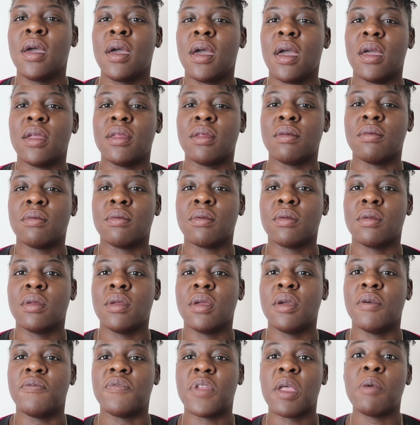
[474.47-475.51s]
And
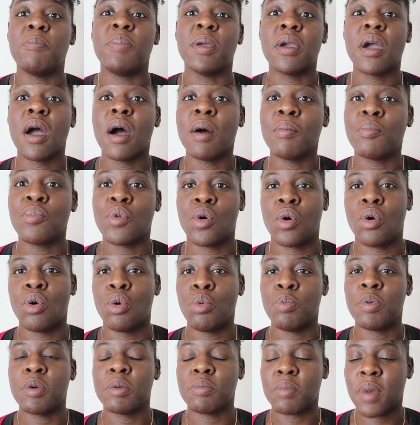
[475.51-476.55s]
if they become more
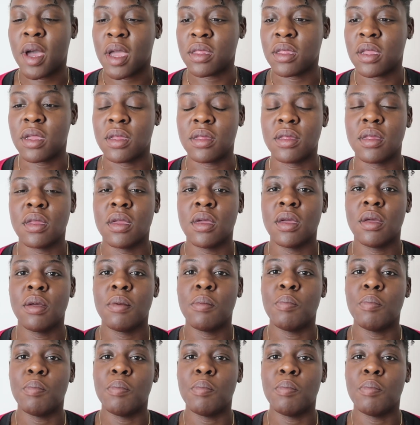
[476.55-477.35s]
open-minded,